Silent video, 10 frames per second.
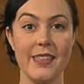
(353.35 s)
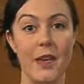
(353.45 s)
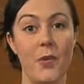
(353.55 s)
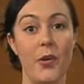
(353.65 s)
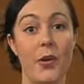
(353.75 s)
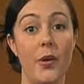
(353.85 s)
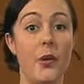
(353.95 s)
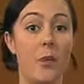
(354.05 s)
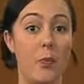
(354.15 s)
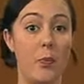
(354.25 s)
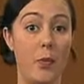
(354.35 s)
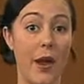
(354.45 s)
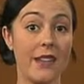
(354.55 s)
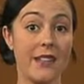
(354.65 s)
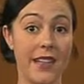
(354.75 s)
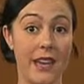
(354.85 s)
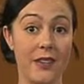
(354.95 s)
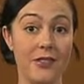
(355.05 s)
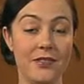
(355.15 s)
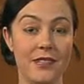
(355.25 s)
They were break
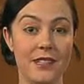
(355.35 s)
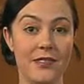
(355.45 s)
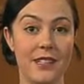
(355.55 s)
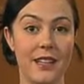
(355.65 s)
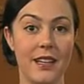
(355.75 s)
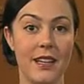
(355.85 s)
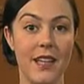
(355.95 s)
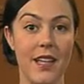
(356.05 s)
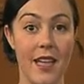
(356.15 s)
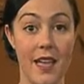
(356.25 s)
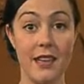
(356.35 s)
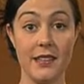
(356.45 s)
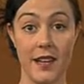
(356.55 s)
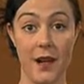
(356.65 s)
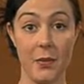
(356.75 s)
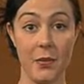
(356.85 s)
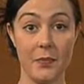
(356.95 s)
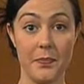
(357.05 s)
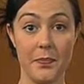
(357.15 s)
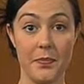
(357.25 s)
down, end up,
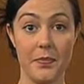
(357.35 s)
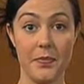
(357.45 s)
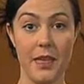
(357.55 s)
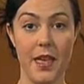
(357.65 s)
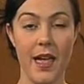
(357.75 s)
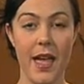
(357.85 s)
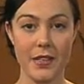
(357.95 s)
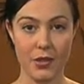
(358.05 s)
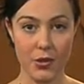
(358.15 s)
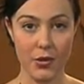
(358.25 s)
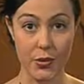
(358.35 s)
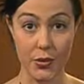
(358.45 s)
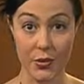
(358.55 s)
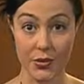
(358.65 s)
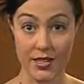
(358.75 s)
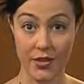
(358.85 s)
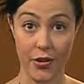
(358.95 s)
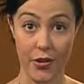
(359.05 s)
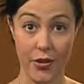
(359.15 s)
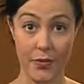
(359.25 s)
and 2 using
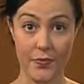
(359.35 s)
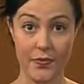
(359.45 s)
go.